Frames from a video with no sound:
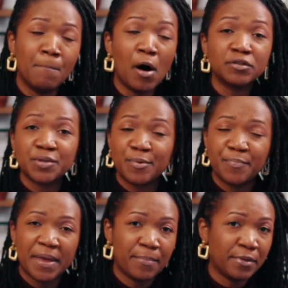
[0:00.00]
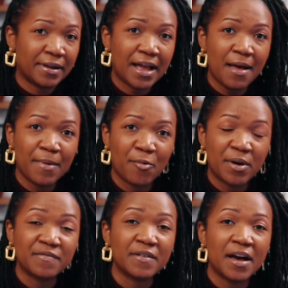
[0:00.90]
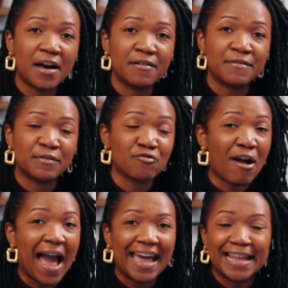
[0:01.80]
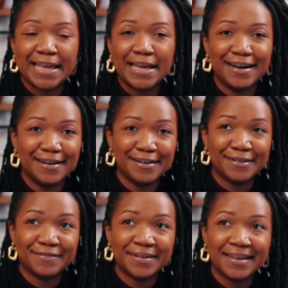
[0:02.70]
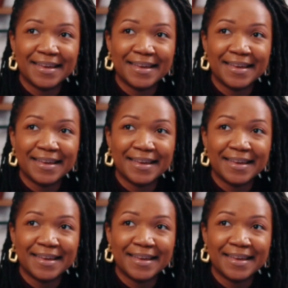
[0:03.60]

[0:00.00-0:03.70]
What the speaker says: multiple people are coming with a variety of